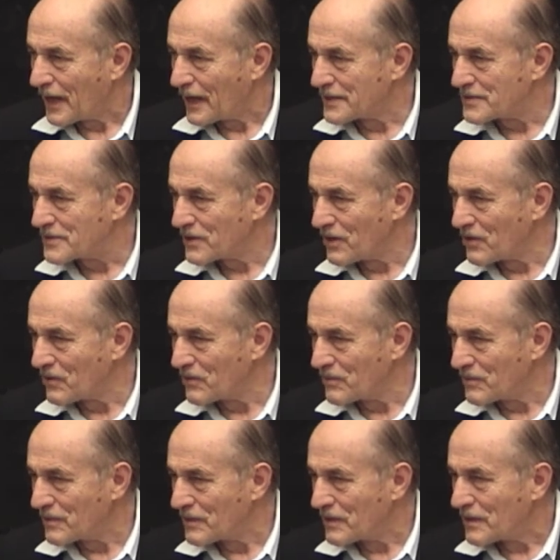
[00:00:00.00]
And
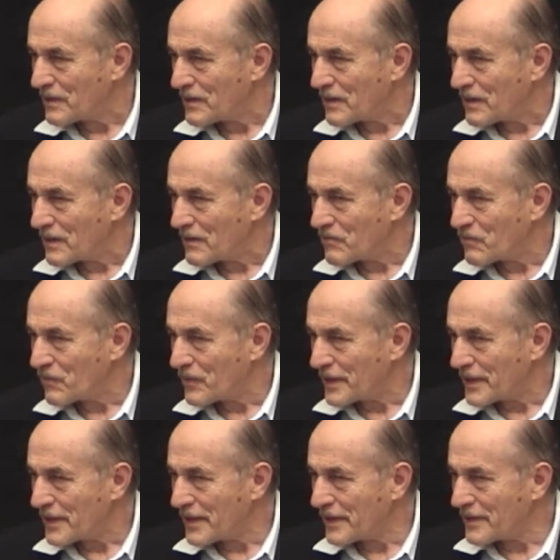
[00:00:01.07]
so
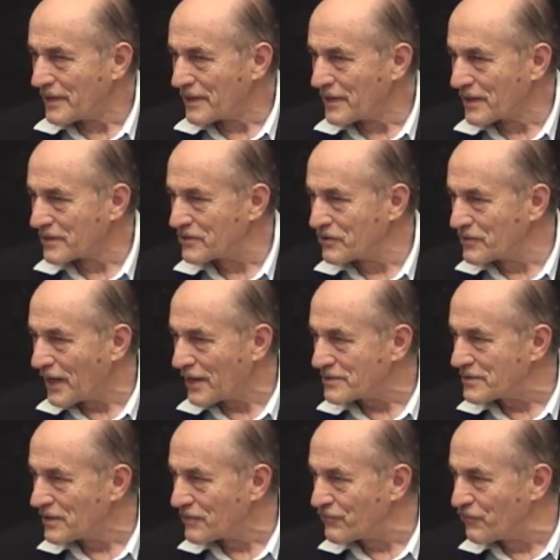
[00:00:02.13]
in the year
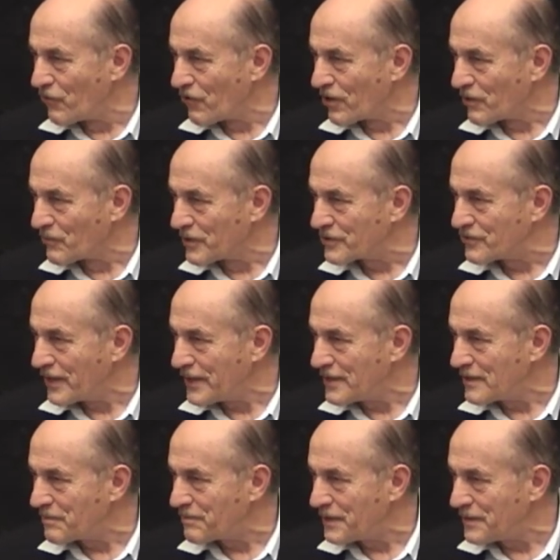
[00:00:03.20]
2004, we're
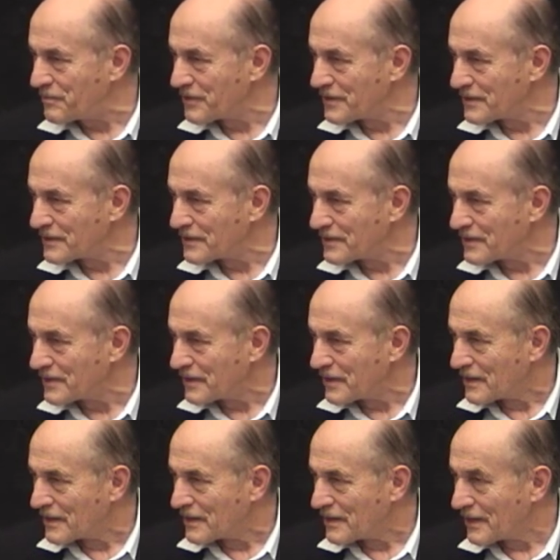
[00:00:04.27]
training people
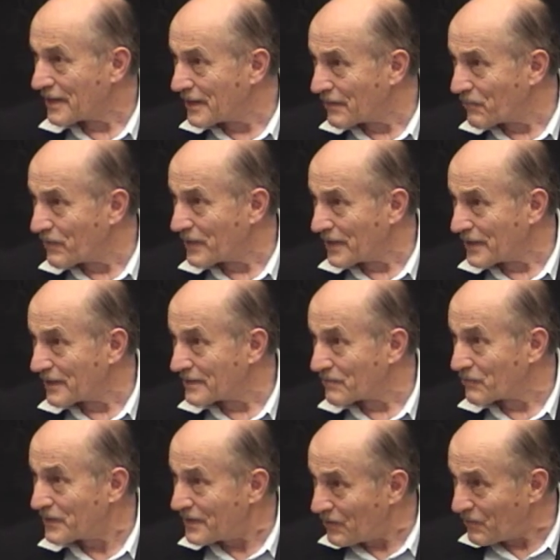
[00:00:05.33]
in a, in a
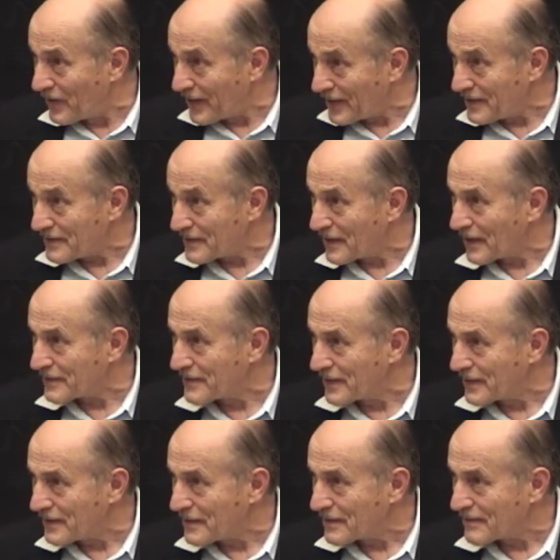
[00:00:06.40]
real way, I
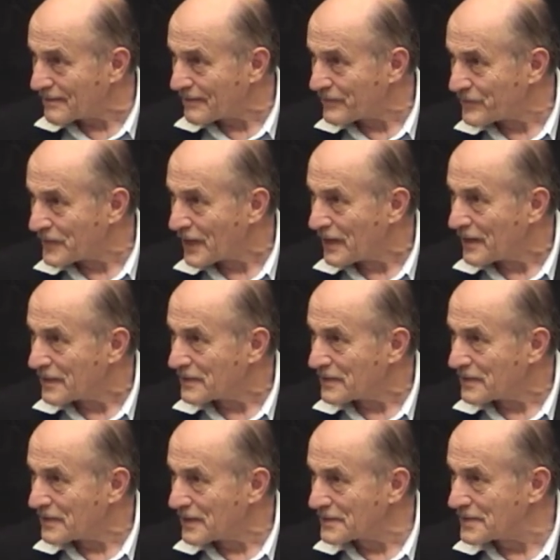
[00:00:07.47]
think,
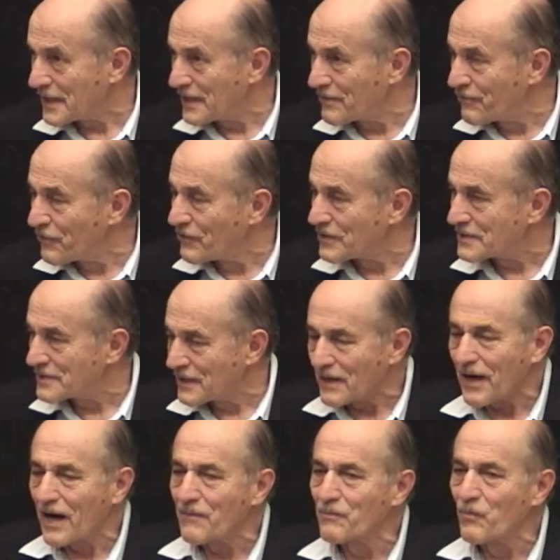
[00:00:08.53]
that's influenced,
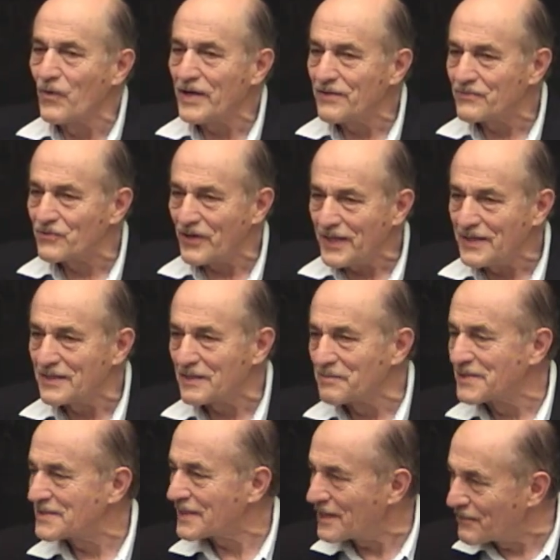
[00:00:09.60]
that our way of training
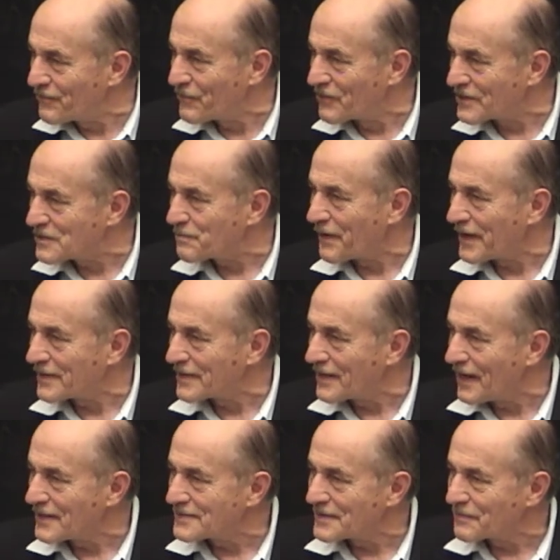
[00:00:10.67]
them is influenced by the
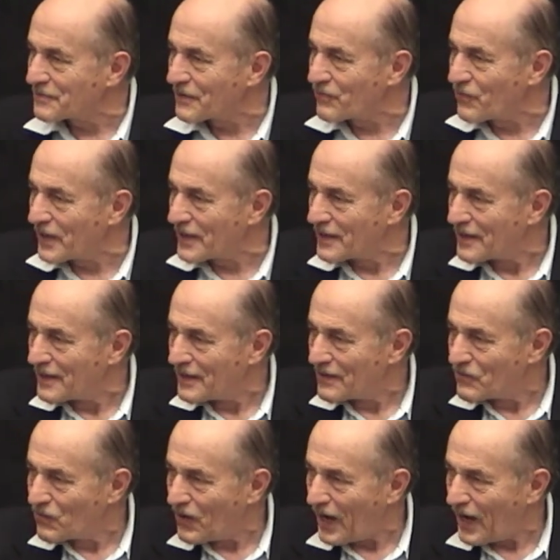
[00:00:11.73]
concept of what
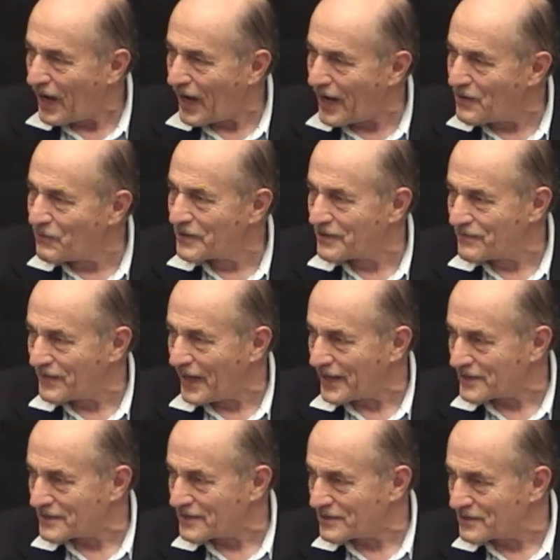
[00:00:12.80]
I would have
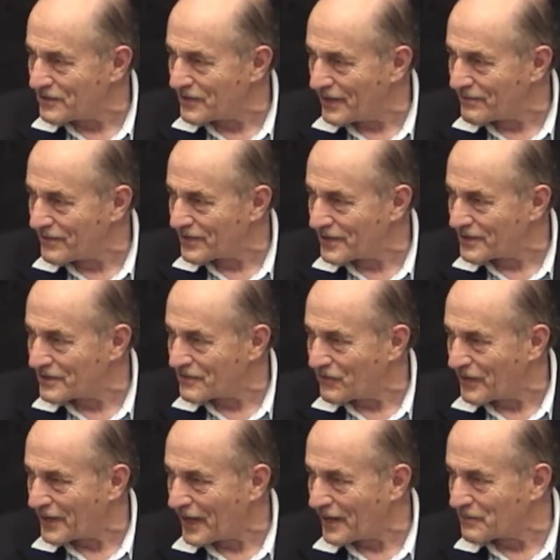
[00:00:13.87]
liked to have learned
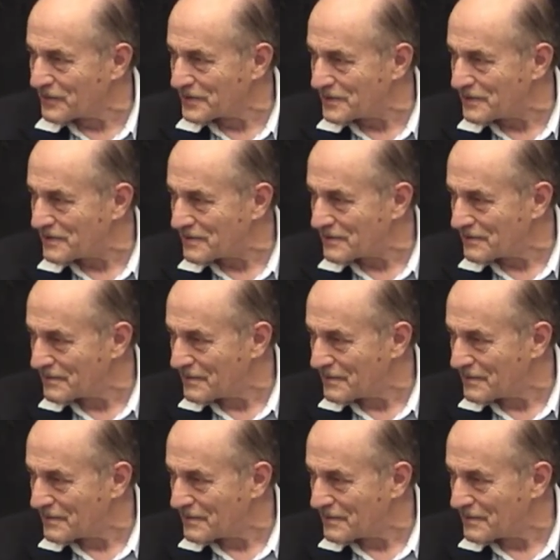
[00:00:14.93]
when I was